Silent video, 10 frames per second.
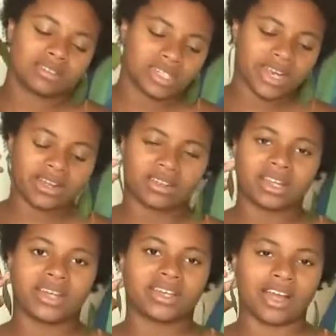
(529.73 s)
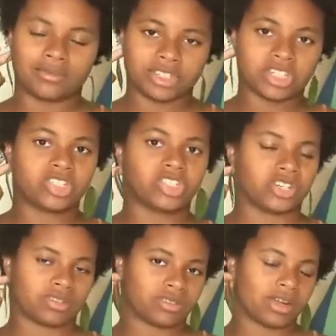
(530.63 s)

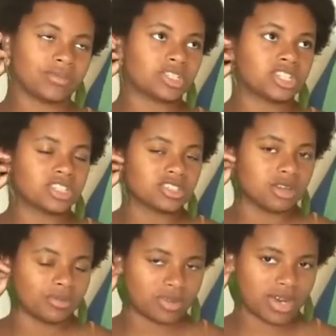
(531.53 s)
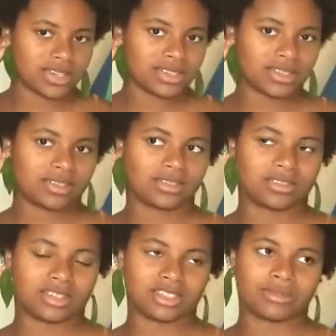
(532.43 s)
I'm just summarizing
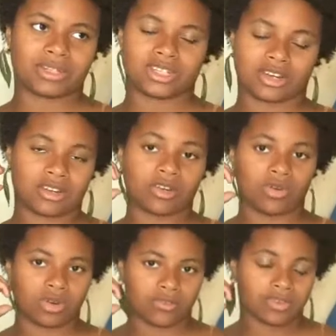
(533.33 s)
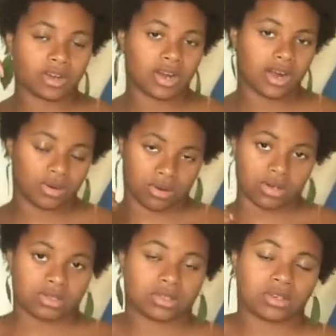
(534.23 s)
this because I could go on for
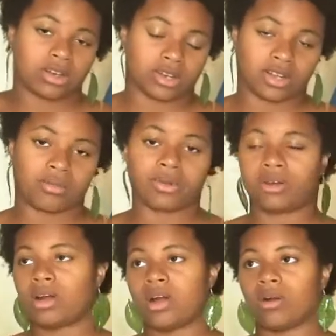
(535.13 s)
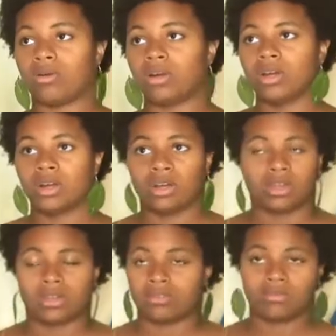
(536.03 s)
hours talking about how
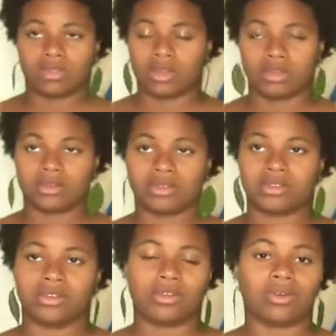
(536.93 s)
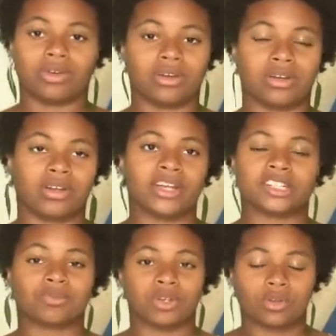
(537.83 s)
that yoga
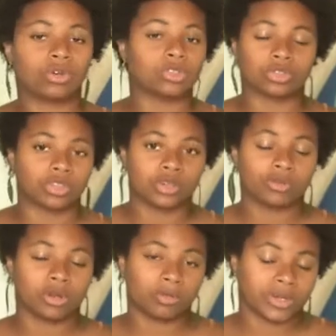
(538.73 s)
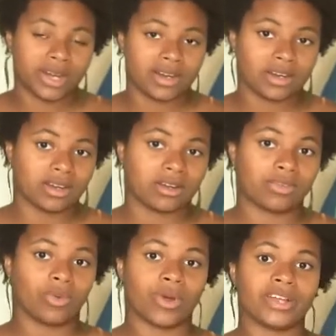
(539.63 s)
has been culturally appropriated here in
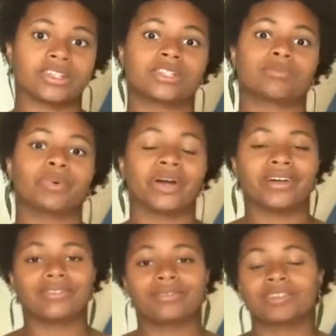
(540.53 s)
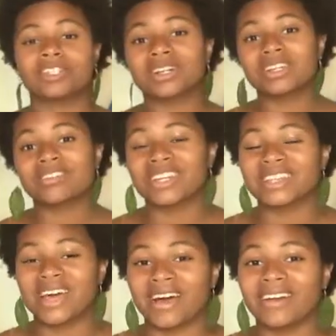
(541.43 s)
the West, but I'm just gonna leave it at
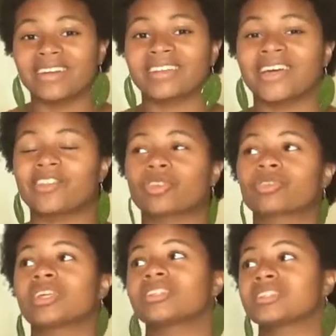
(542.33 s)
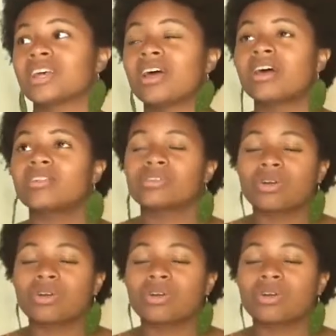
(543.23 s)
that. And that the